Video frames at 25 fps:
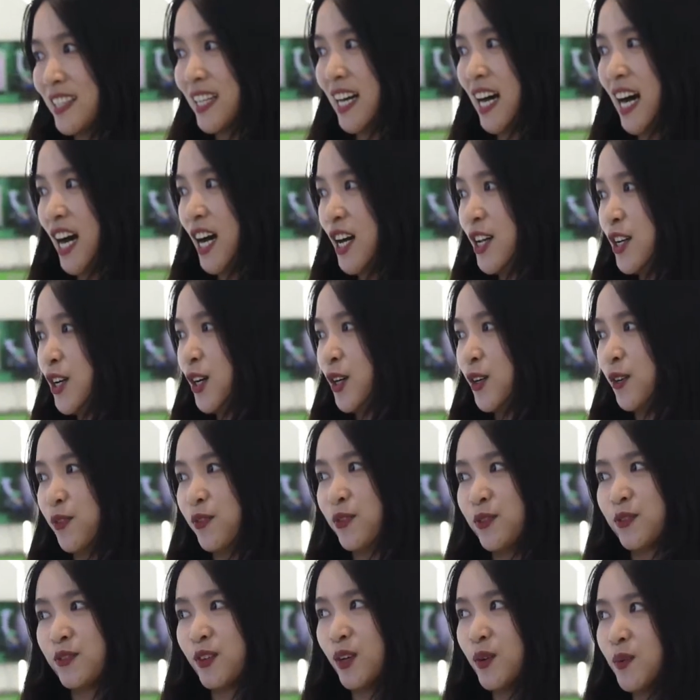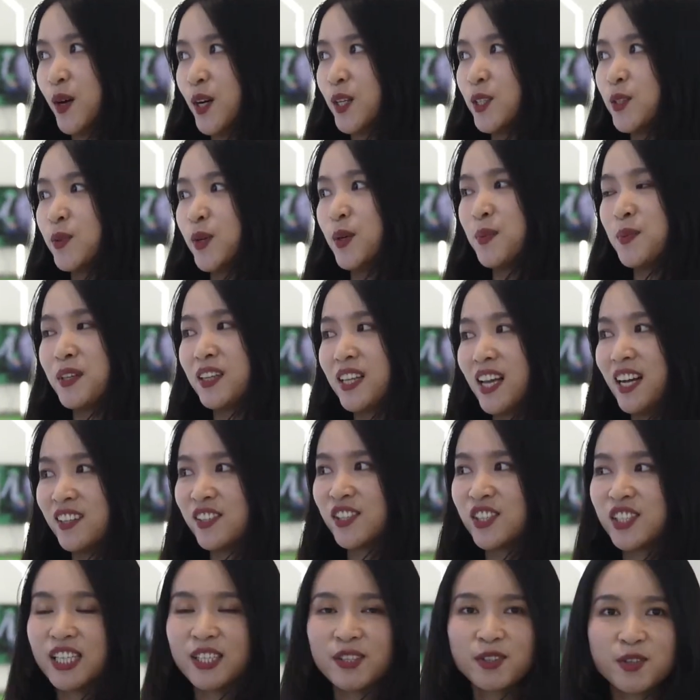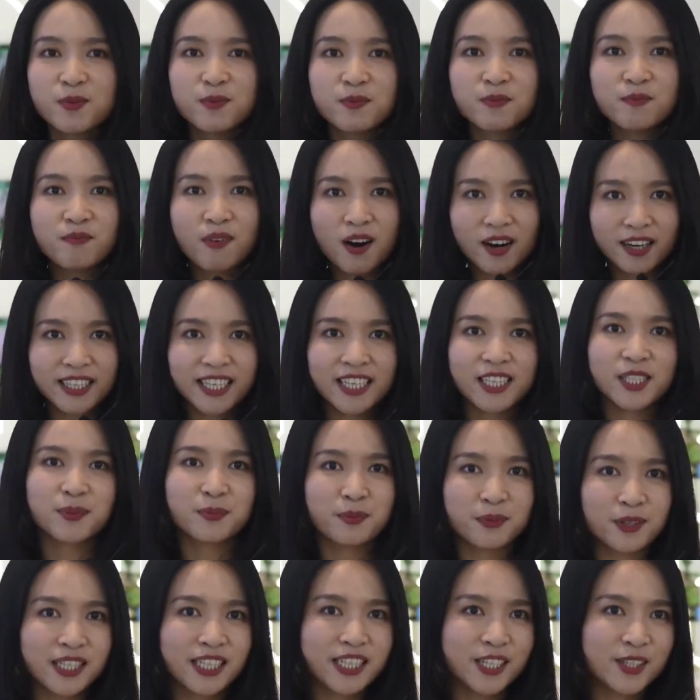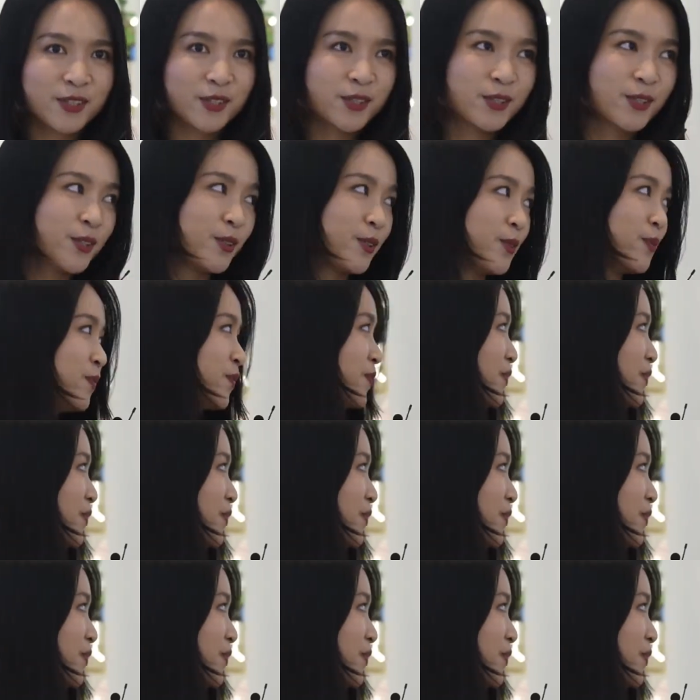kind of robot will be launched in the market pretty soon.